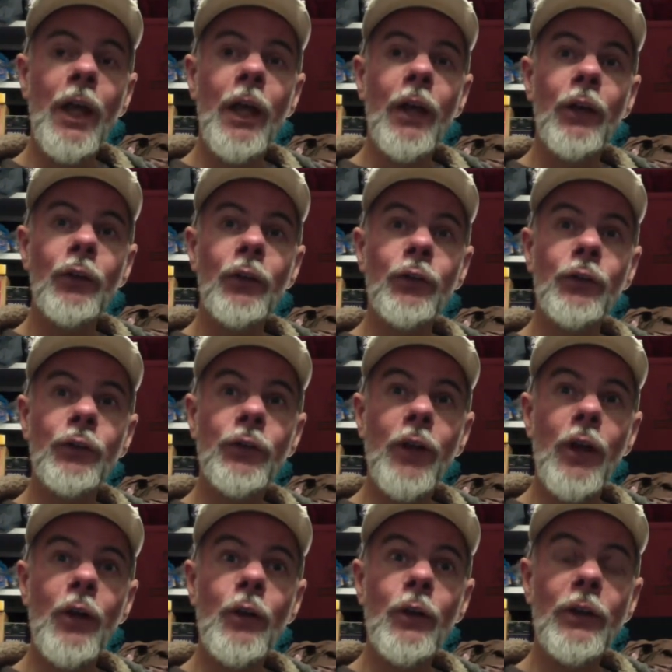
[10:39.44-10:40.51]
So
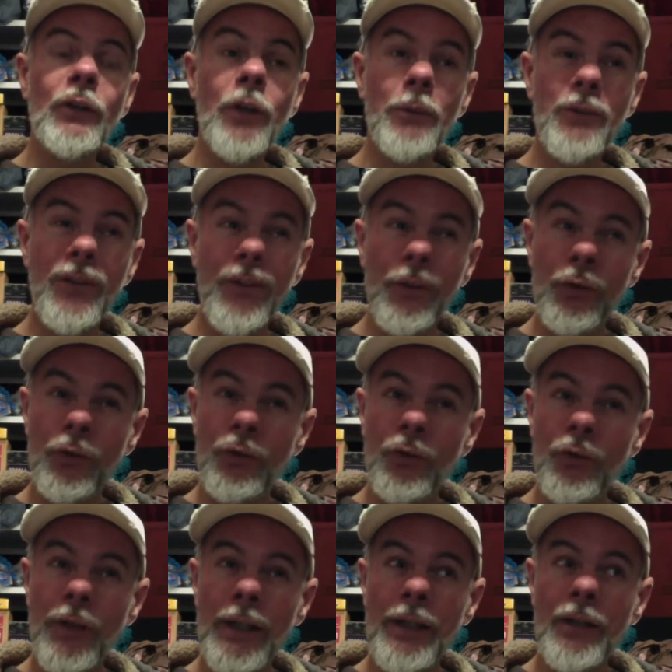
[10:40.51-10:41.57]
in terms of the
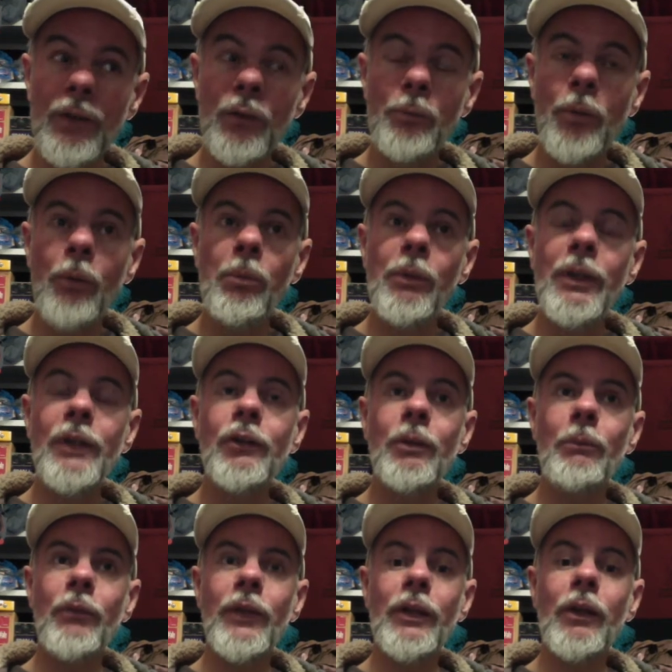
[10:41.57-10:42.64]
strings, probably
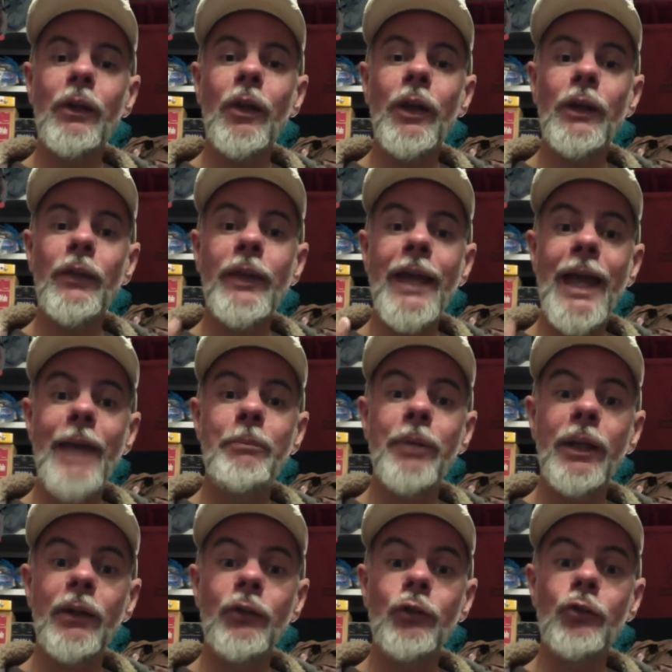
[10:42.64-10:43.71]
something like the
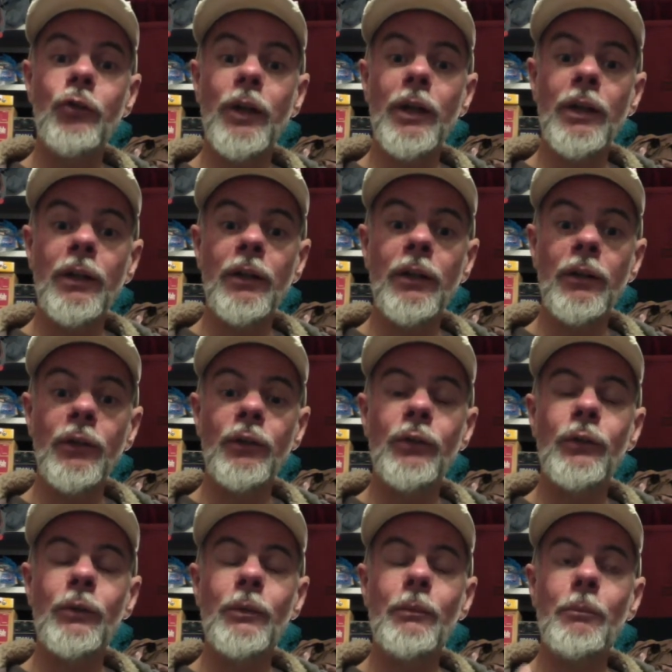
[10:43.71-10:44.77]
Epic
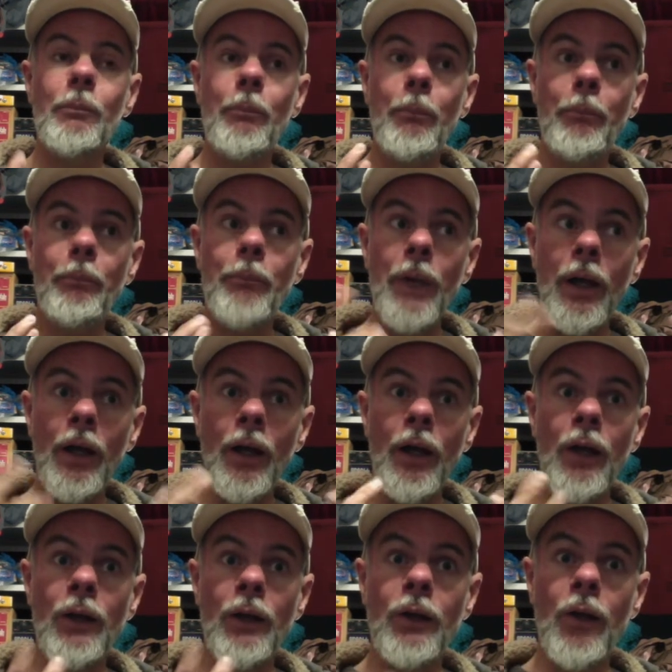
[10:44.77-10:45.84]
Strings
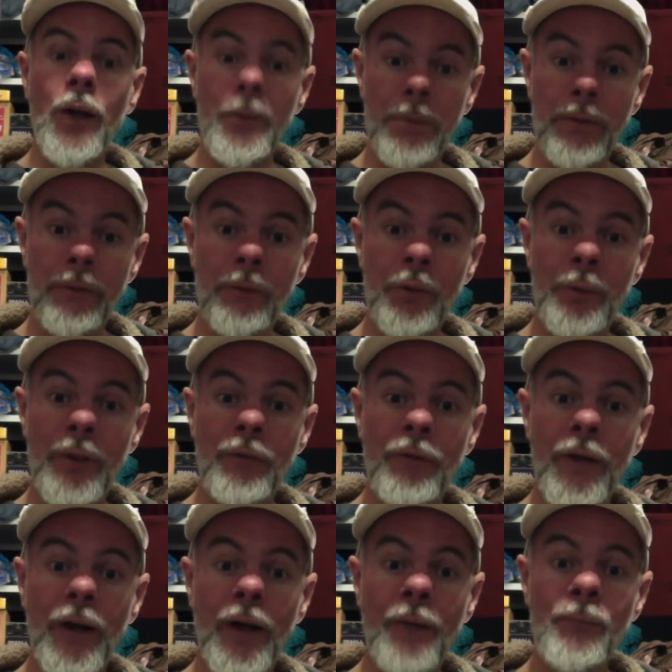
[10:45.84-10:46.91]
library from
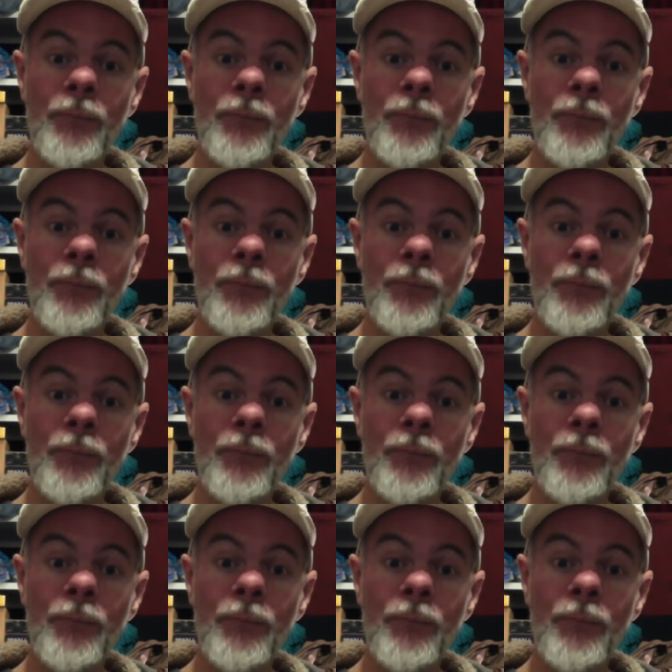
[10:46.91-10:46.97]
Spitfire